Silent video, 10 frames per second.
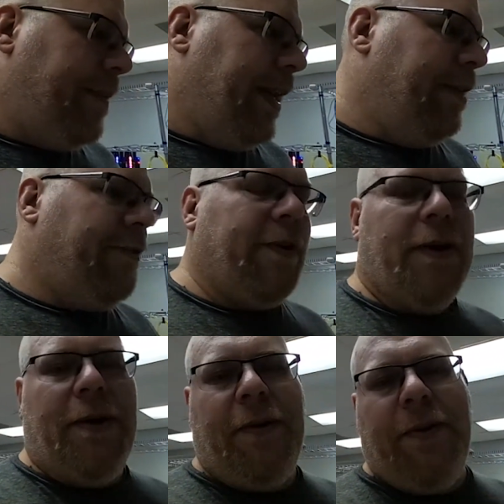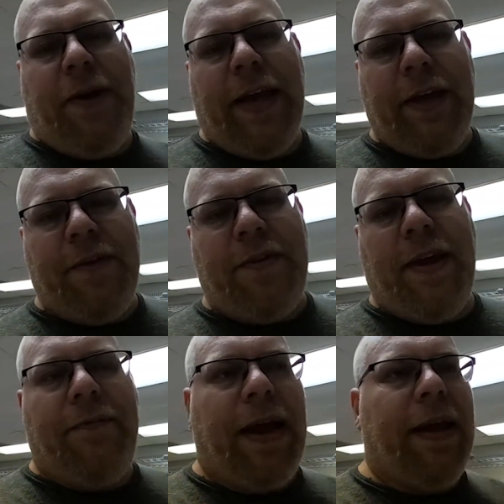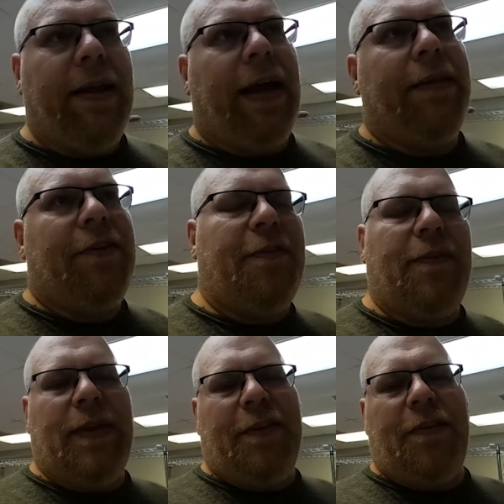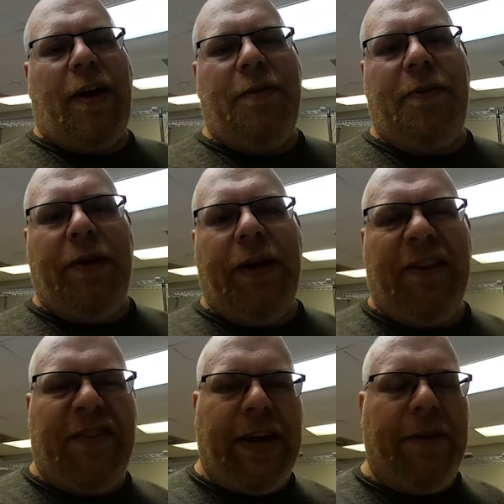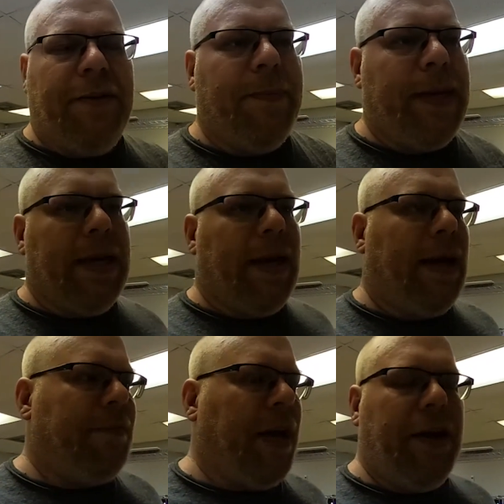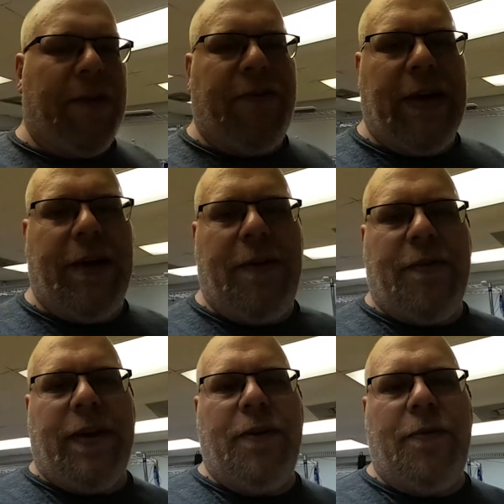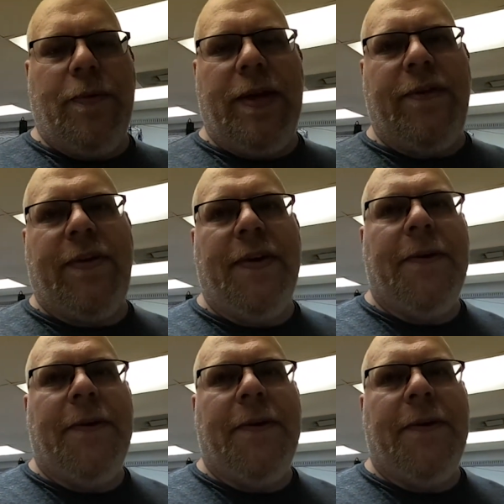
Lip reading: an intro and all that good stuff. This is also another channel to me. I've got other channels. I do Twitch,